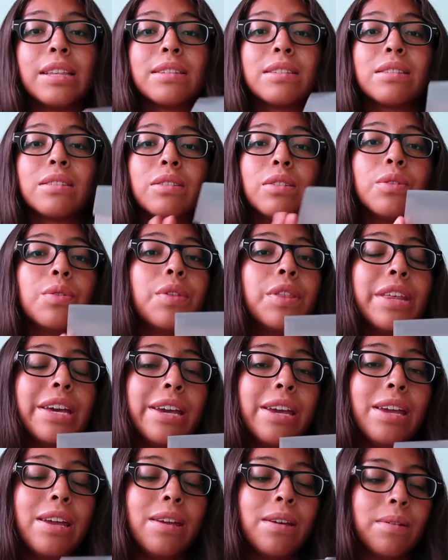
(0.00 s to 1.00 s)
this little
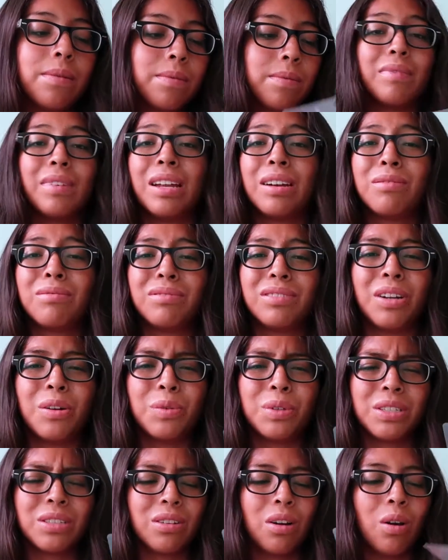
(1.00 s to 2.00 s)
thingy. I don't know
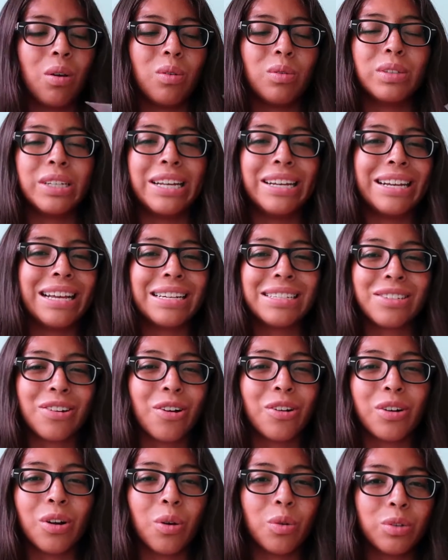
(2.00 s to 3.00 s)
what it's called, index
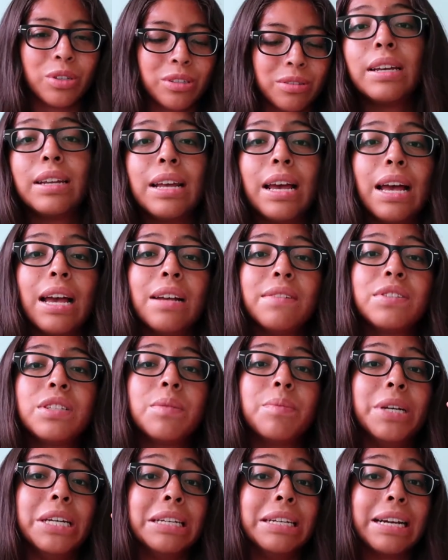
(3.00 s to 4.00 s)
card holder. And I have
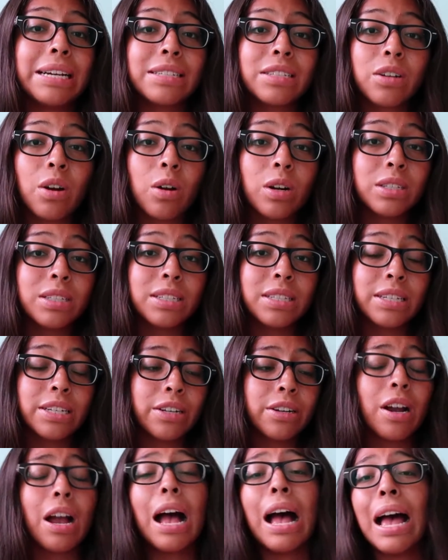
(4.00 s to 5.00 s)
some index cards in
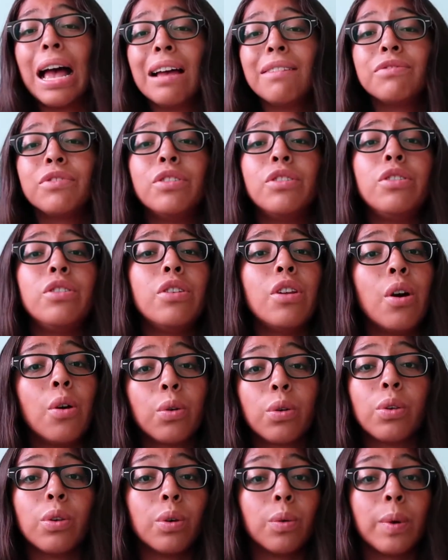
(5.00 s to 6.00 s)
here. I have no
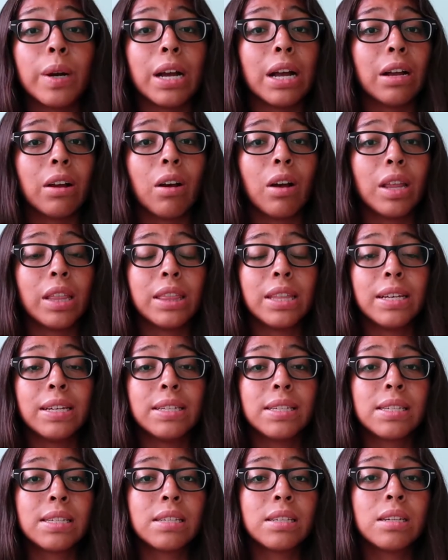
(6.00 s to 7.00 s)
clue where I got
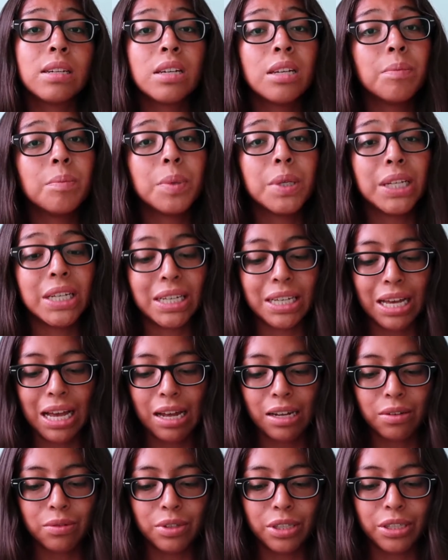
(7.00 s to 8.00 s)
this, but
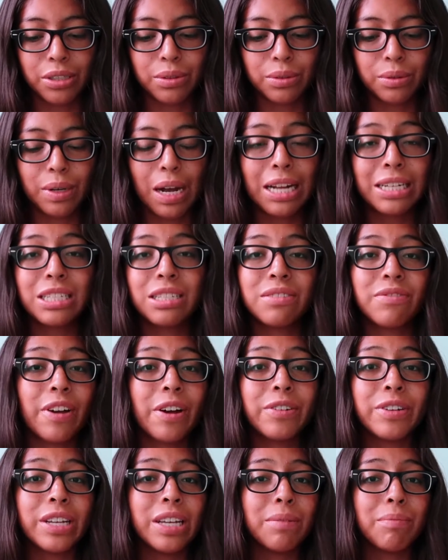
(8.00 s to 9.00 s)
I don't know. I just
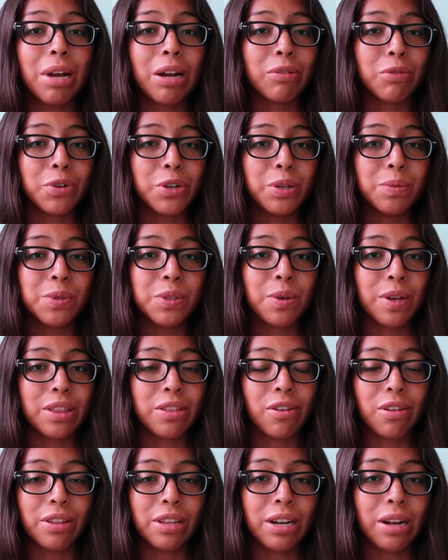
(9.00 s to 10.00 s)
found it in my room, so I
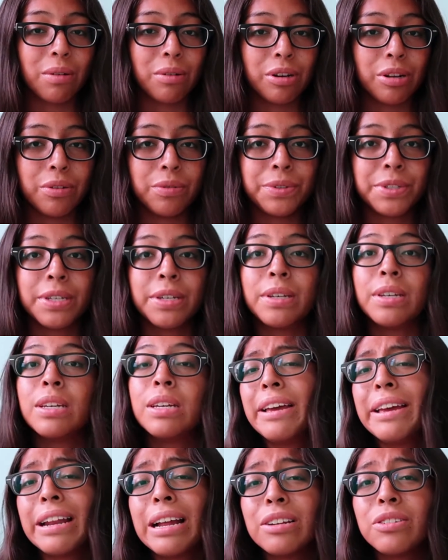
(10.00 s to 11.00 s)
thought that I would use it.
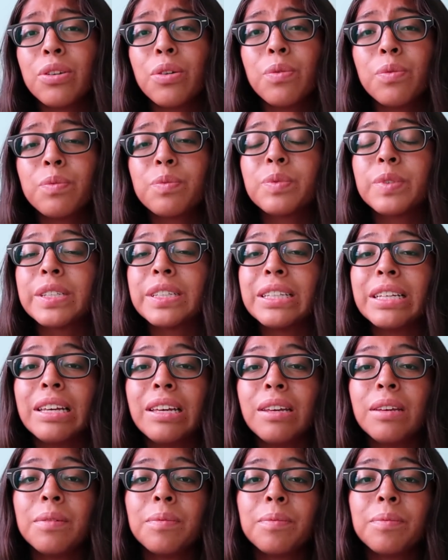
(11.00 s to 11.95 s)
And I don't really